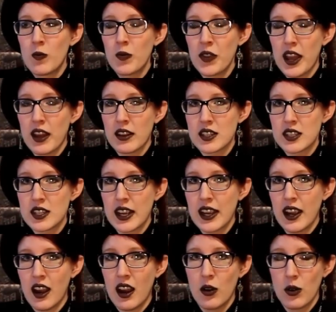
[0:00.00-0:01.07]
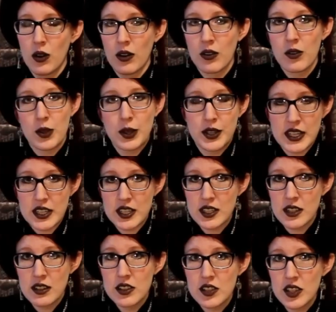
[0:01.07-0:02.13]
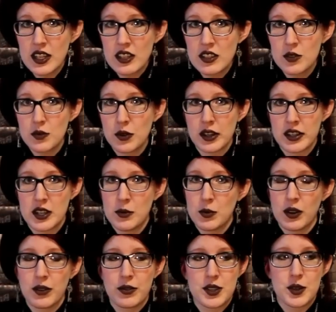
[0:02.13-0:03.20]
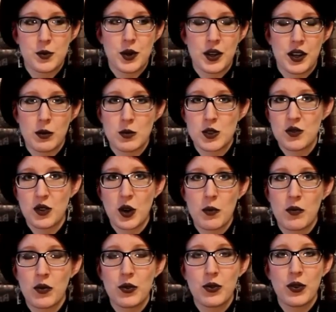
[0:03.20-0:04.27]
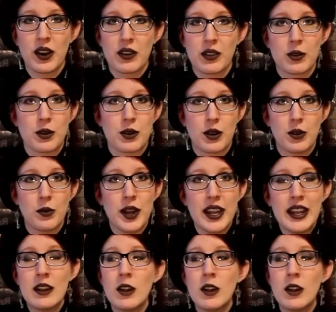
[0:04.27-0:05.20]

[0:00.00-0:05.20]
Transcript: and say how long the distance is, for example if someone comes from farther away,